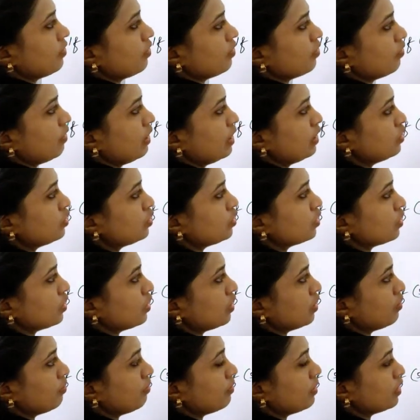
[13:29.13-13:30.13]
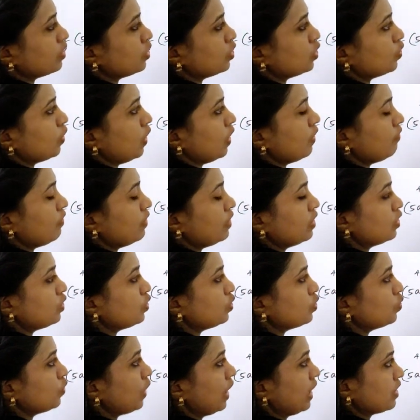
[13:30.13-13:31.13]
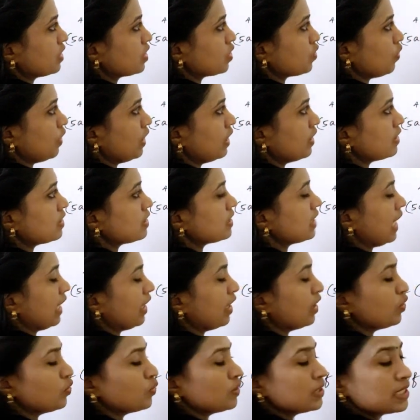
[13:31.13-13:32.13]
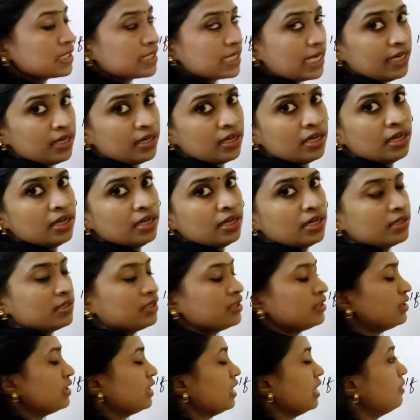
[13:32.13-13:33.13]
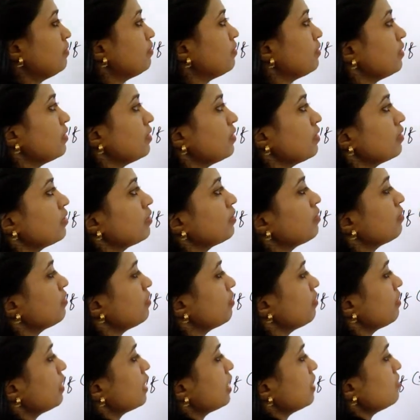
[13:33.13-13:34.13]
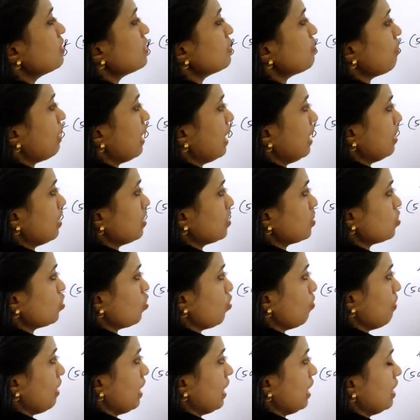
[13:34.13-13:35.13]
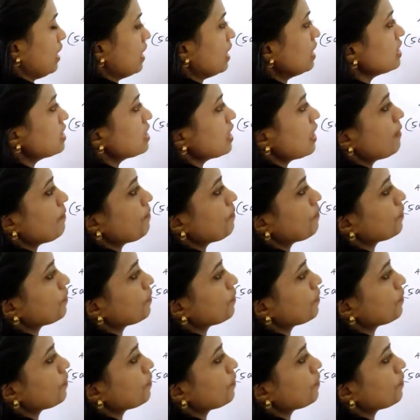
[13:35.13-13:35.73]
When 12 into 2 x square is taken to this side, the term becomes minus. So minus.